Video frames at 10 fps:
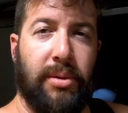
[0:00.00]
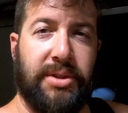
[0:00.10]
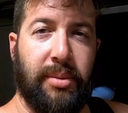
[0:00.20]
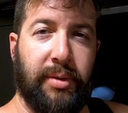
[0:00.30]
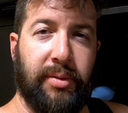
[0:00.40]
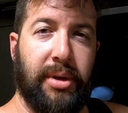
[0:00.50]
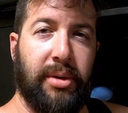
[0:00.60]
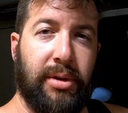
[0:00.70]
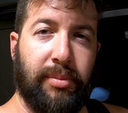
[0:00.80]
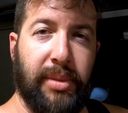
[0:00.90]
What's up everybody,
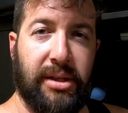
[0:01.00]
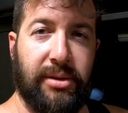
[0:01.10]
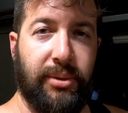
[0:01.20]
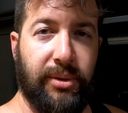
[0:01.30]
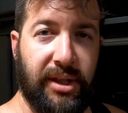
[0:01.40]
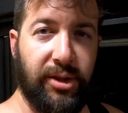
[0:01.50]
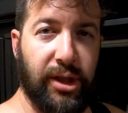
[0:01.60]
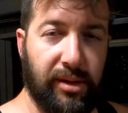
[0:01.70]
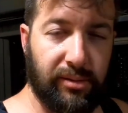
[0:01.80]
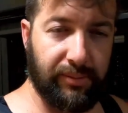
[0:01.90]
welcome back to the
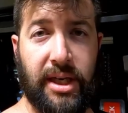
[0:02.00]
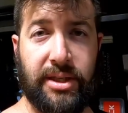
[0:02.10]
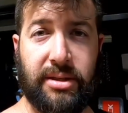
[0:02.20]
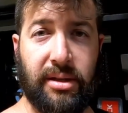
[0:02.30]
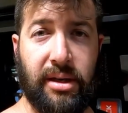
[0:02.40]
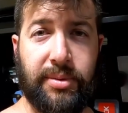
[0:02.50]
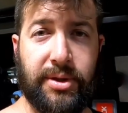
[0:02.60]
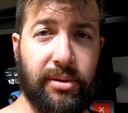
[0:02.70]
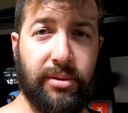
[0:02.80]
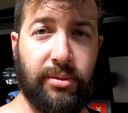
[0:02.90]
channel. Last
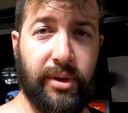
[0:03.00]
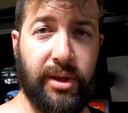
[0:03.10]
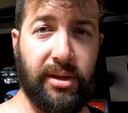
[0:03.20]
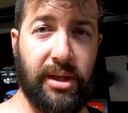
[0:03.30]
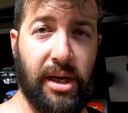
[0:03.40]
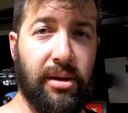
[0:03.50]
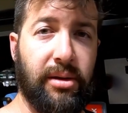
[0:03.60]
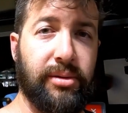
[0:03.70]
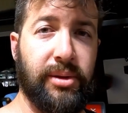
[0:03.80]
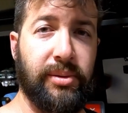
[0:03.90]
episode we got
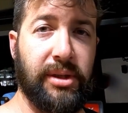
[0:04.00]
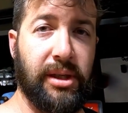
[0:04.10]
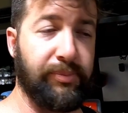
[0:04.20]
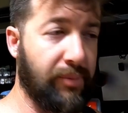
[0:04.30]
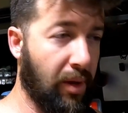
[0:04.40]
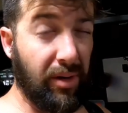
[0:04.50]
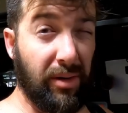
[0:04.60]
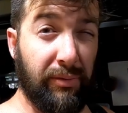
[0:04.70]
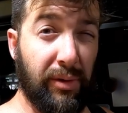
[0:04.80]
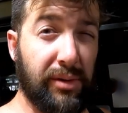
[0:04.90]
all tuned up. According
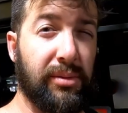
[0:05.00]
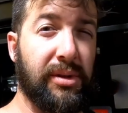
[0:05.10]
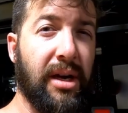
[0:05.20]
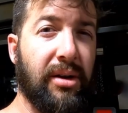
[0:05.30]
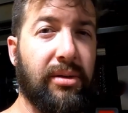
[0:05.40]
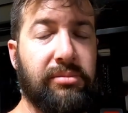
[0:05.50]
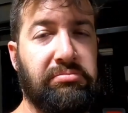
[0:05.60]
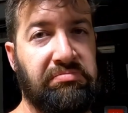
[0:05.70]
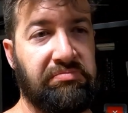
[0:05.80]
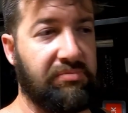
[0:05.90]
to Virtual
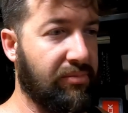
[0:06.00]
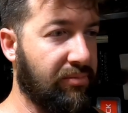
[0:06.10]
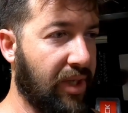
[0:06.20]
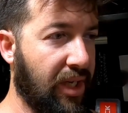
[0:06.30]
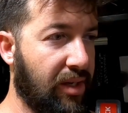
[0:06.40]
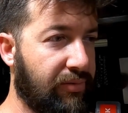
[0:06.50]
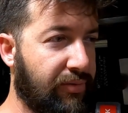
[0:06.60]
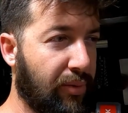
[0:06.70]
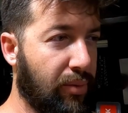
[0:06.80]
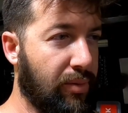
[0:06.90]
Dyno, made
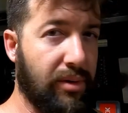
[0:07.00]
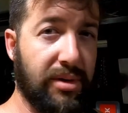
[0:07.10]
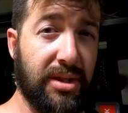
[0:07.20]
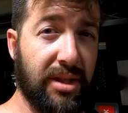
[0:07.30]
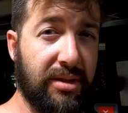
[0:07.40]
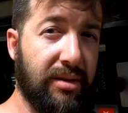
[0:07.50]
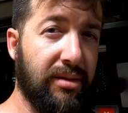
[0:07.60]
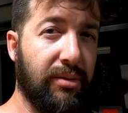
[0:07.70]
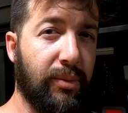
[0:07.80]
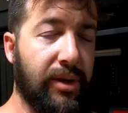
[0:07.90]
460
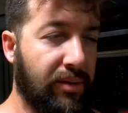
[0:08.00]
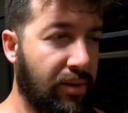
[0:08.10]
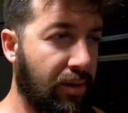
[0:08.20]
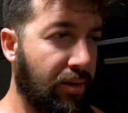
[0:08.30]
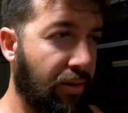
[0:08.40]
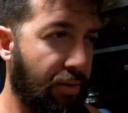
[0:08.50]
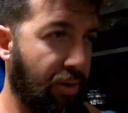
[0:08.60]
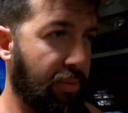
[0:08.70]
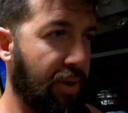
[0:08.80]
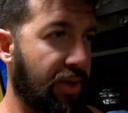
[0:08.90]
to the wheel,
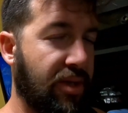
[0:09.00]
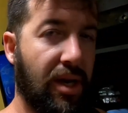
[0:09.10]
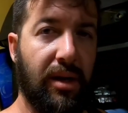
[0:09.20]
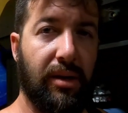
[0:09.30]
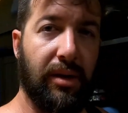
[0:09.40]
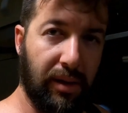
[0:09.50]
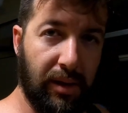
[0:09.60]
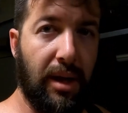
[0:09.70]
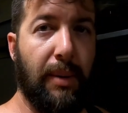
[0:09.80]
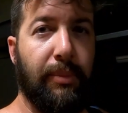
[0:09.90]
30 PSI.
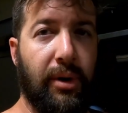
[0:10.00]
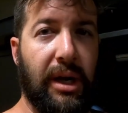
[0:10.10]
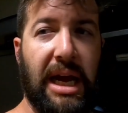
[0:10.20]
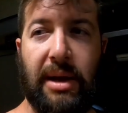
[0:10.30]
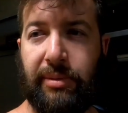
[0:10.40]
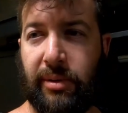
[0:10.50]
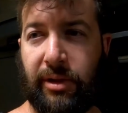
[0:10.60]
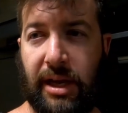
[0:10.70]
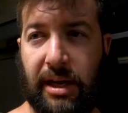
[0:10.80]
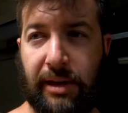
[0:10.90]
Pretty happy
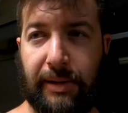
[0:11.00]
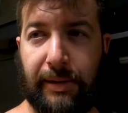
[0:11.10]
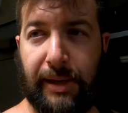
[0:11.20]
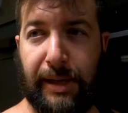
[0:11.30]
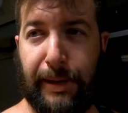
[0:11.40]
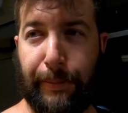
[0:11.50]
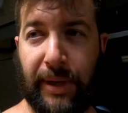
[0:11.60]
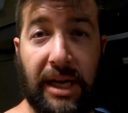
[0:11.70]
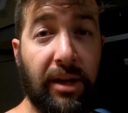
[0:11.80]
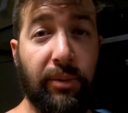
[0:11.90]
with that.
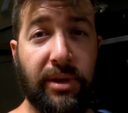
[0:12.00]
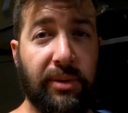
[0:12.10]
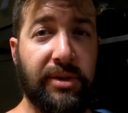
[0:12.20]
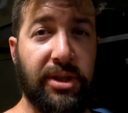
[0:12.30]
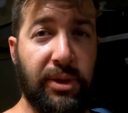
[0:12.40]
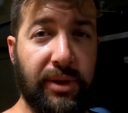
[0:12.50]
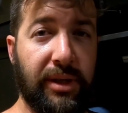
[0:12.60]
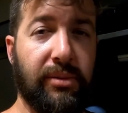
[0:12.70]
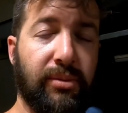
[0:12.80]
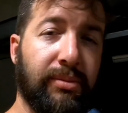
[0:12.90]
But now that we're done with
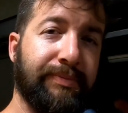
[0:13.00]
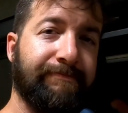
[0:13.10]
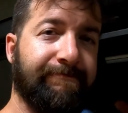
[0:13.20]
tuning,